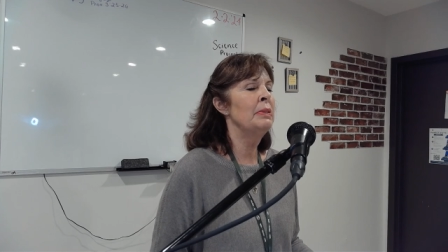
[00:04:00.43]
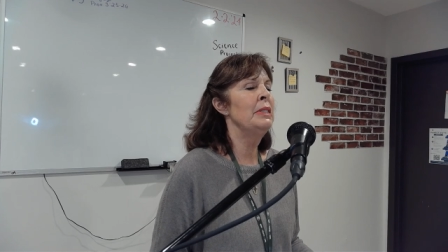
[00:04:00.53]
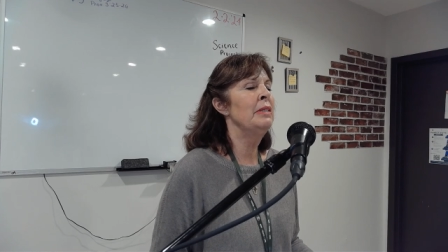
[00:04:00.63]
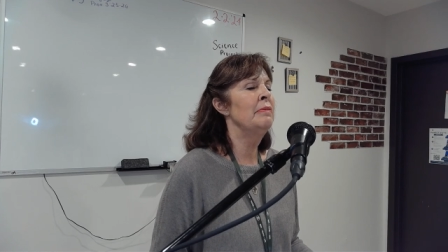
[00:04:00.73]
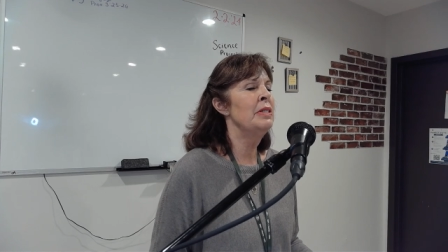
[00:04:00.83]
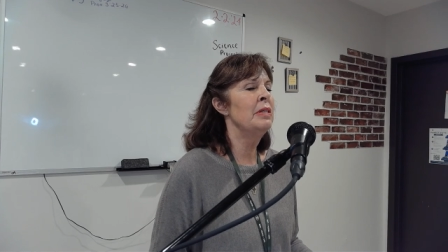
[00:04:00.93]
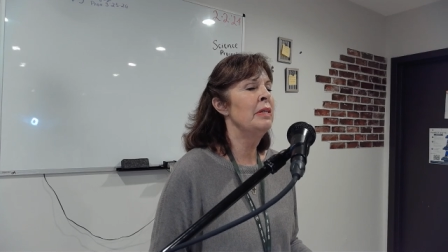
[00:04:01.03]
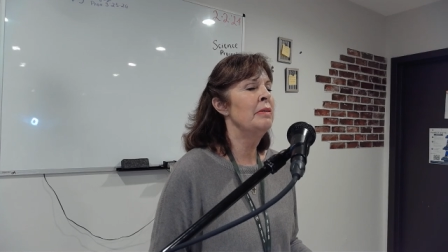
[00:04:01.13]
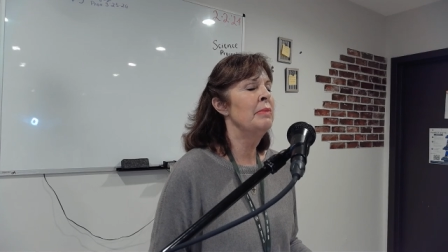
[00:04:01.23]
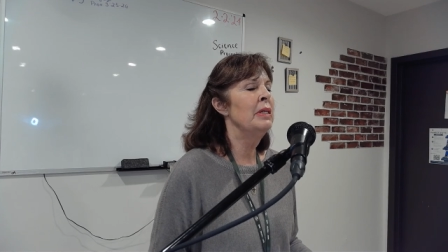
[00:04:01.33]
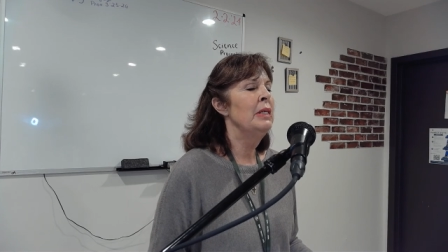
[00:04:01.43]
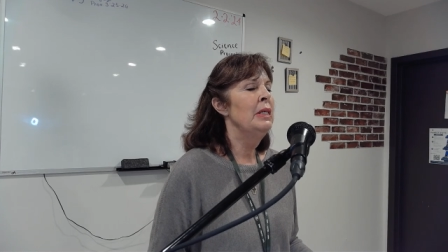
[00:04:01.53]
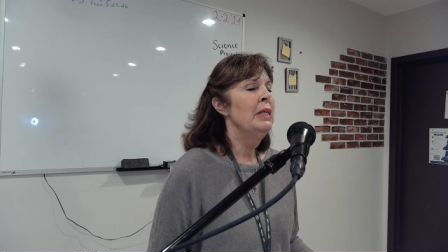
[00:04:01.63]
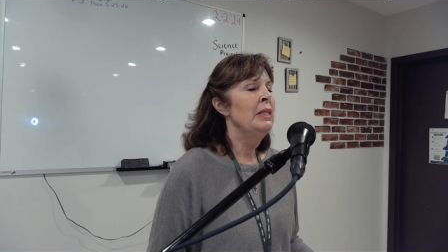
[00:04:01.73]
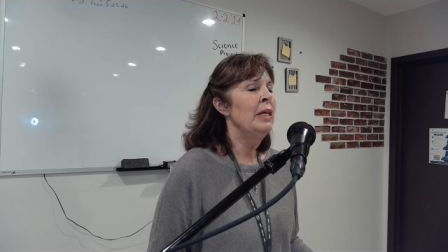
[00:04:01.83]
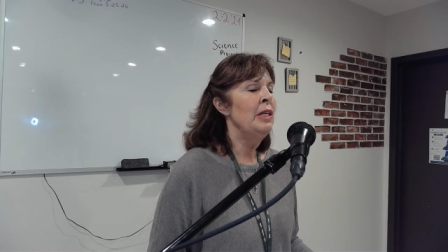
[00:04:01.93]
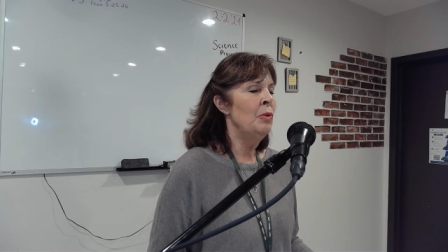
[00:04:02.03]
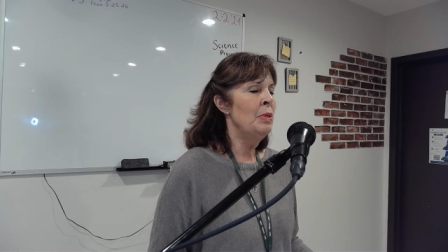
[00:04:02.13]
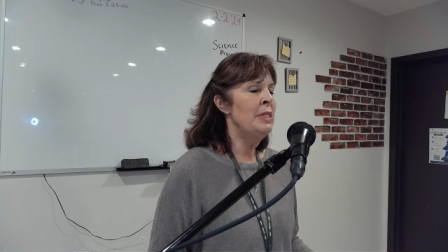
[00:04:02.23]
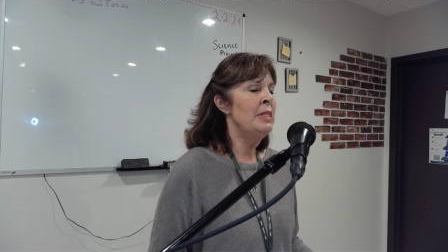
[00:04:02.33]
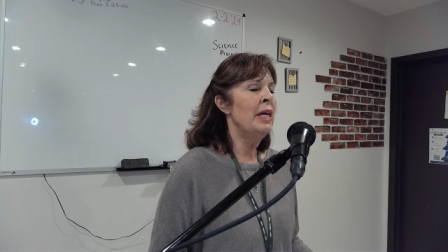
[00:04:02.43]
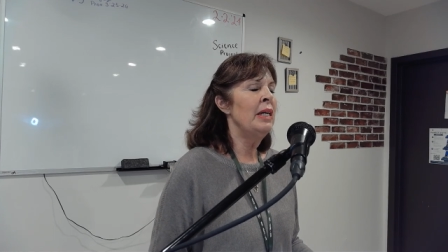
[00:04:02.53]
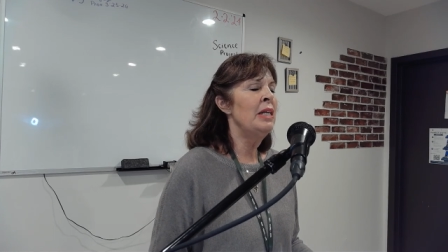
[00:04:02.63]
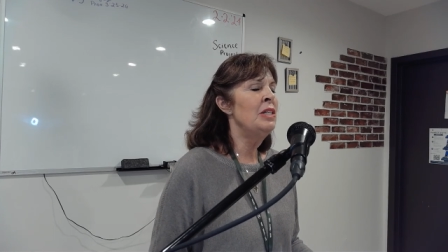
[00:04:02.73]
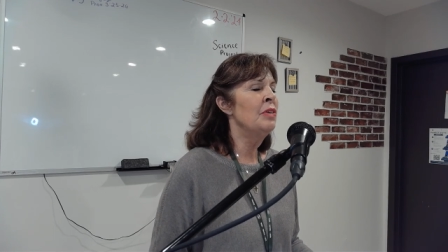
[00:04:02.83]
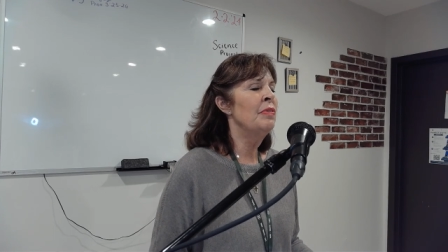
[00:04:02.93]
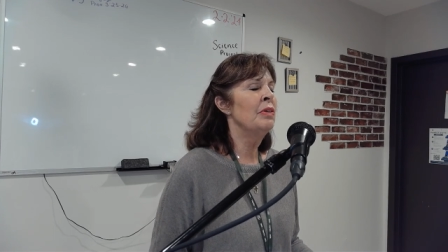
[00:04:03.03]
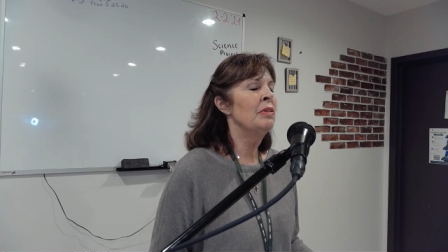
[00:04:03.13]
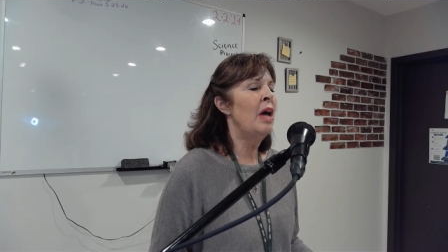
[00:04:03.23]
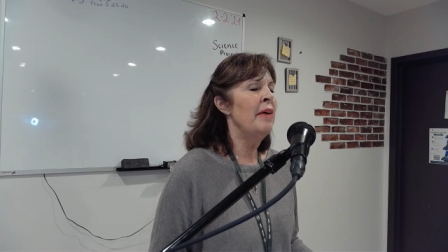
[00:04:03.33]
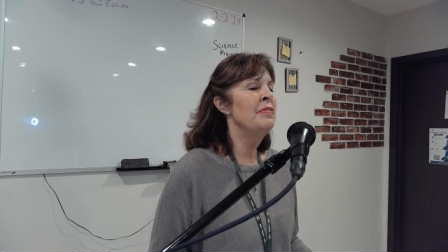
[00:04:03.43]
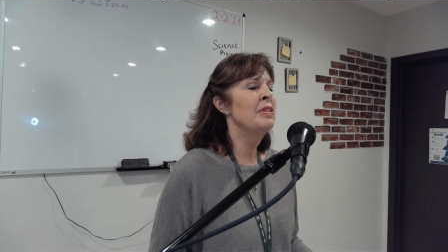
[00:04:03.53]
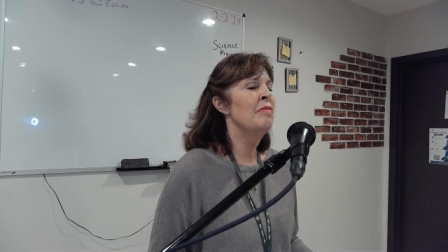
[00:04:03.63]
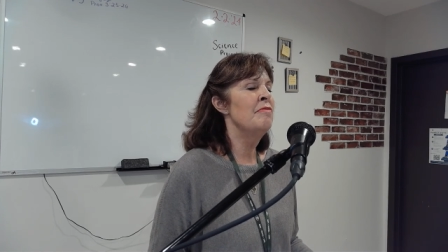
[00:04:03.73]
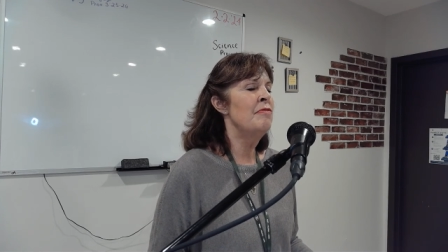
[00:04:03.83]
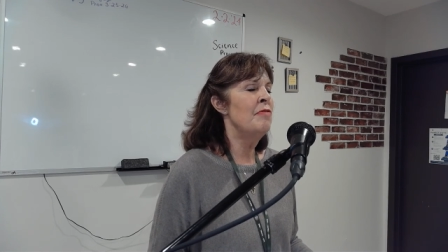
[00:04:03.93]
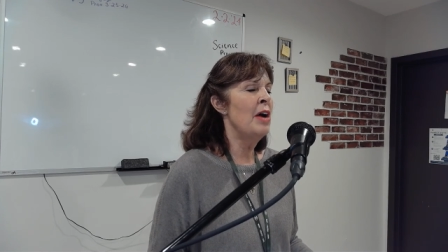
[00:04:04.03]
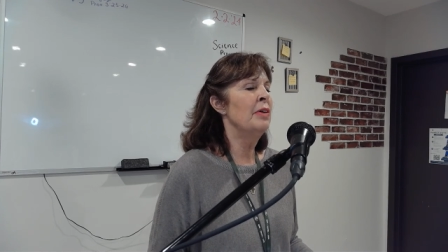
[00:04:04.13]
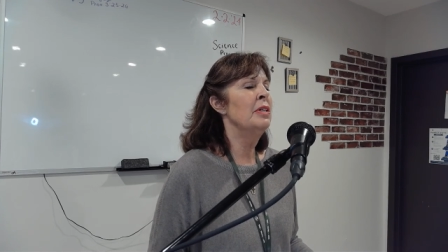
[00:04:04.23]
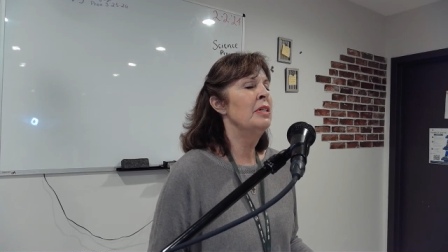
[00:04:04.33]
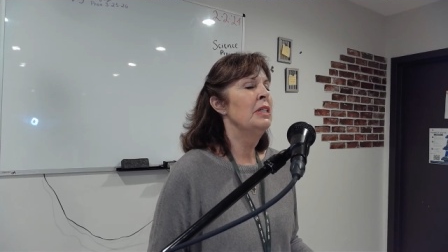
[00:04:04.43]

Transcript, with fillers: give it to them, that you would set each of their lives on fire.